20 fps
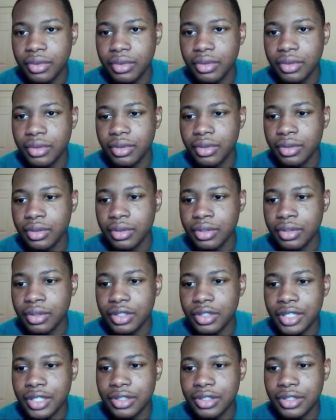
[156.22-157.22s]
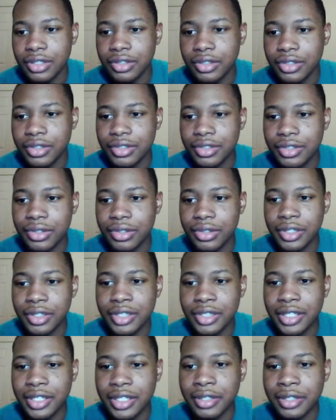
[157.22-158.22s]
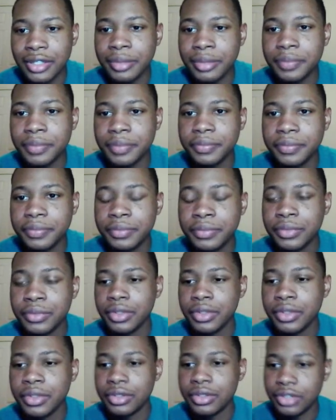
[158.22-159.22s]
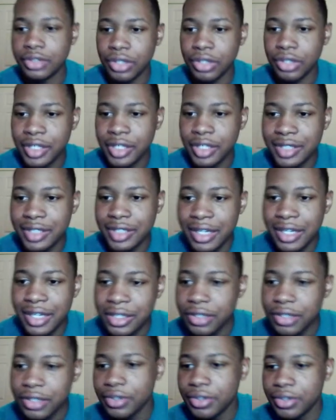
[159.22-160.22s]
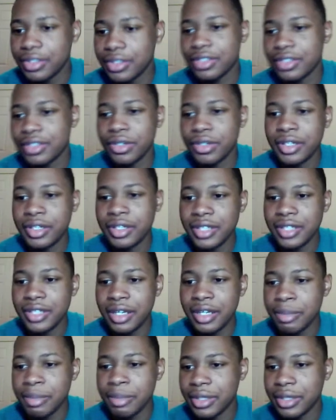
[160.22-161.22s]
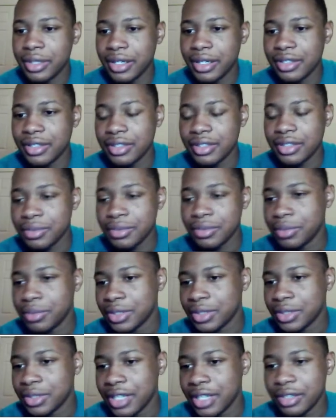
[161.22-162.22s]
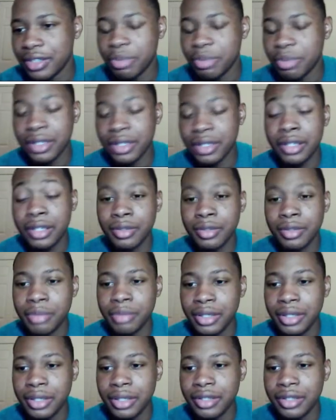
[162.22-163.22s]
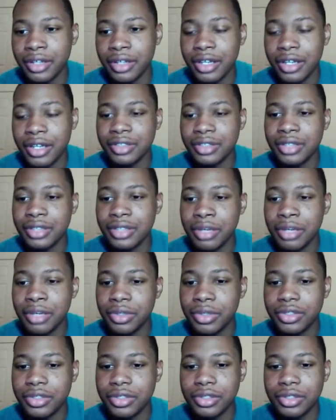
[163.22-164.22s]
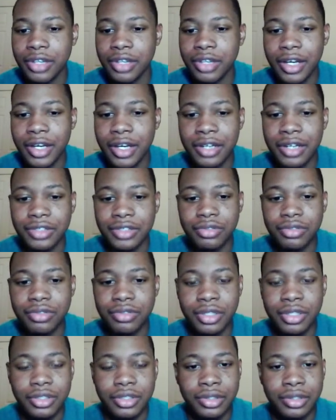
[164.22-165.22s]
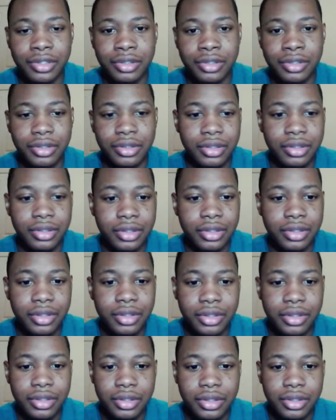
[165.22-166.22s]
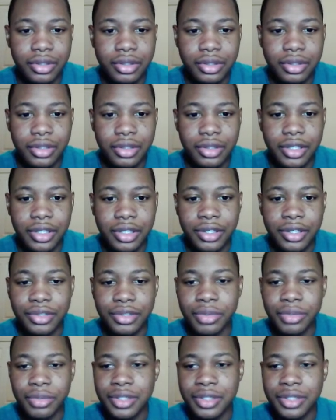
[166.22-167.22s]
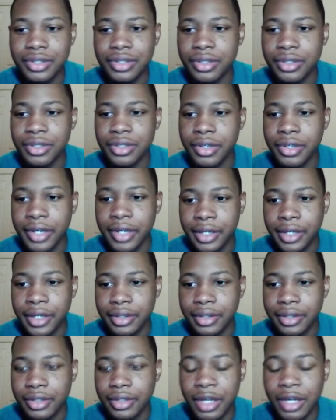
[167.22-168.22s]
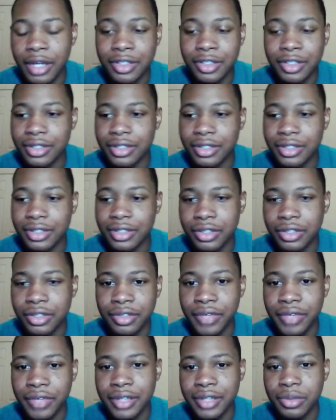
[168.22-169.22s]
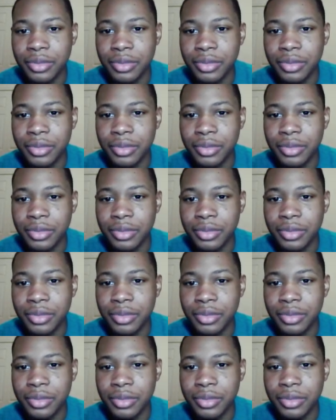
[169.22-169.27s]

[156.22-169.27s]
So let's go to the story tab. Stories, I didn't use the story tab because it was kind of beginner content. I'm going to show y'all how it's structured. Here's one story. I just clicked on a random one.